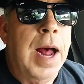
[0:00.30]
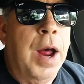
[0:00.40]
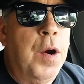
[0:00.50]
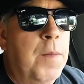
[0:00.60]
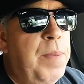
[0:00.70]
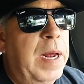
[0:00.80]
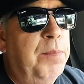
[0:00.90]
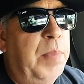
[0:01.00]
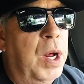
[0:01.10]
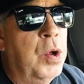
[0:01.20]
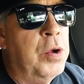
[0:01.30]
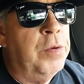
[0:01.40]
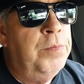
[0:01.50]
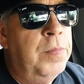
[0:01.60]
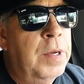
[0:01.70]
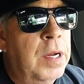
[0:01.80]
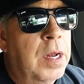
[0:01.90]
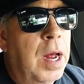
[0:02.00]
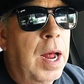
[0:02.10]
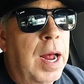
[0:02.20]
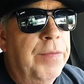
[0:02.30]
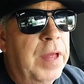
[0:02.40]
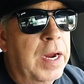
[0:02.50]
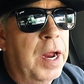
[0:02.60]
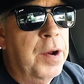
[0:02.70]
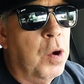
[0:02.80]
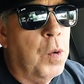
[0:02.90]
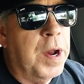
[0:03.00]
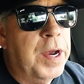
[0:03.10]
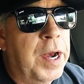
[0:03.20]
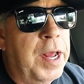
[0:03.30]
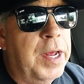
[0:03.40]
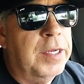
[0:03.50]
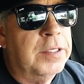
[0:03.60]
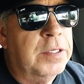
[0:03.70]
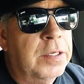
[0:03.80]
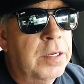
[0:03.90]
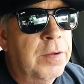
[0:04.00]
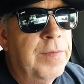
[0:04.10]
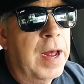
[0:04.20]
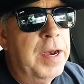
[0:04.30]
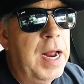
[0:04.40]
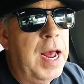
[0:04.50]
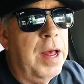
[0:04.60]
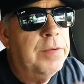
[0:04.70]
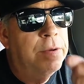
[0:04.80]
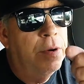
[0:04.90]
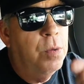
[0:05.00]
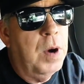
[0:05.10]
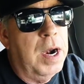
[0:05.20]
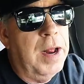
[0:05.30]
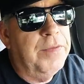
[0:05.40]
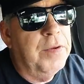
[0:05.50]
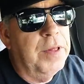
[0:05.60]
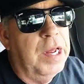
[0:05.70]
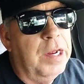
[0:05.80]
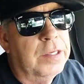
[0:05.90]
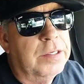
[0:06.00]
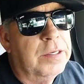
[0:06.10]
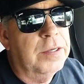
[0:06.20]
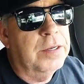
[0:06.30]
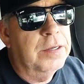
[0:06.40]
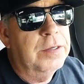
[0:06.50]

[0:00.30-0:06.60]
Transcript: I heard a big boom. I think I know what it is. Find out right after this.